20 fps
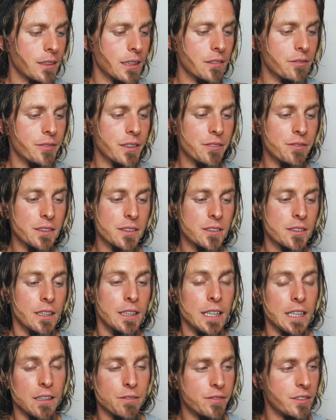If
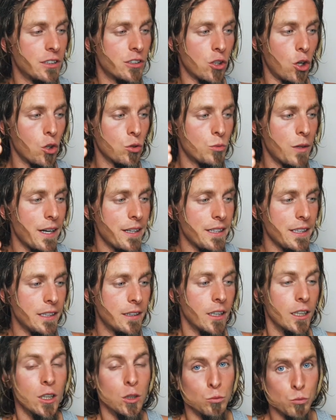it's
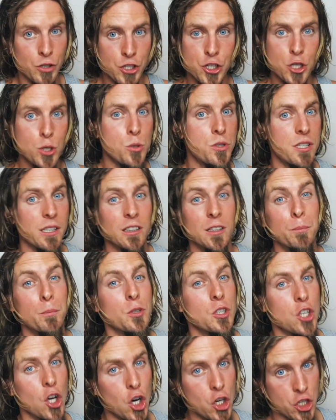already reducing the
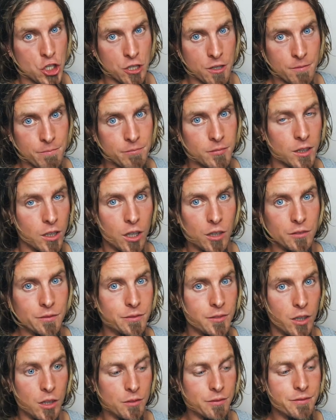production
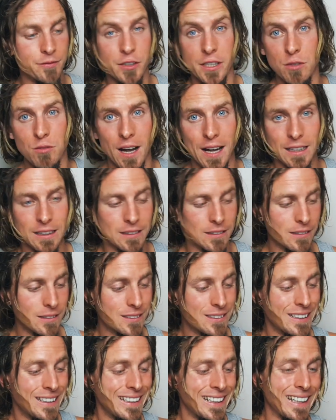of free radicals,